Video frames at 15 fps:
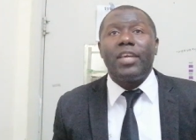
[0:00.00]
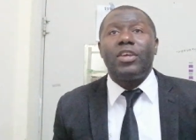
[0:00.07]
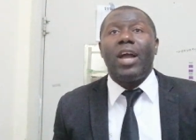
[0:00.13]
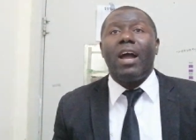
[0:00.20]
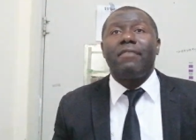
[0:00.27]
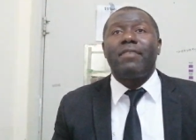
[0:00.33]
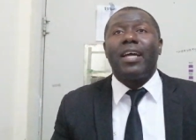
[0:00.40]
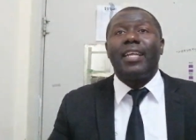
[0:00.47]
you
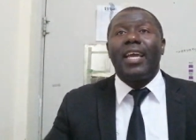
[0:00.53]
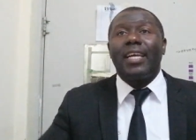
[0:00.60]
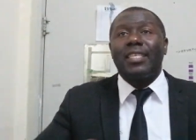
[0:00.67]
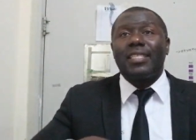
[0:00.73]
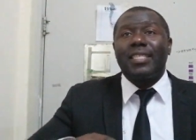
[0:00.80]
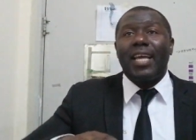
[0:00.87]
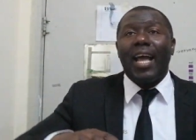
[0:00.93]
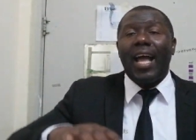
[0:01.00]
have an
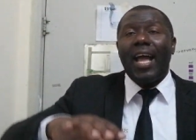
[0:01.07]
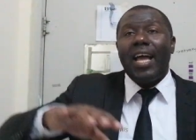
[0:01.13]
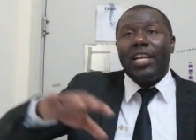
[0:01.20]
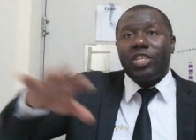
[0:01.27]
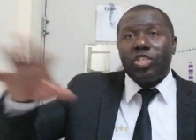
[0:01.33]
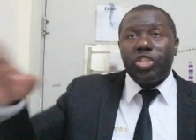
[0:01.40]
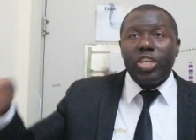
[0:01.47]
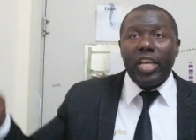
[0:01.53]
extra
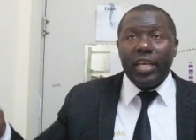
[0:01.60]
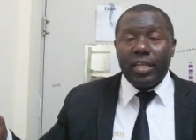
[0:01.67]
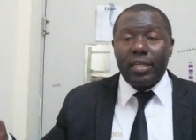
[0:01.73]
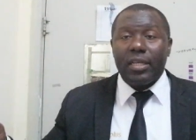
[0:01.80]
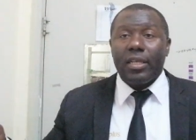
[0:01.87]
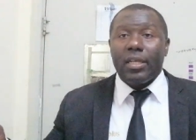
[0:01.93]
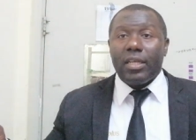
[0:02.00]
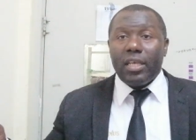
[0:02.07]

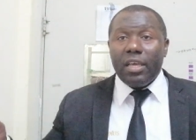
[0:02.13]
chain.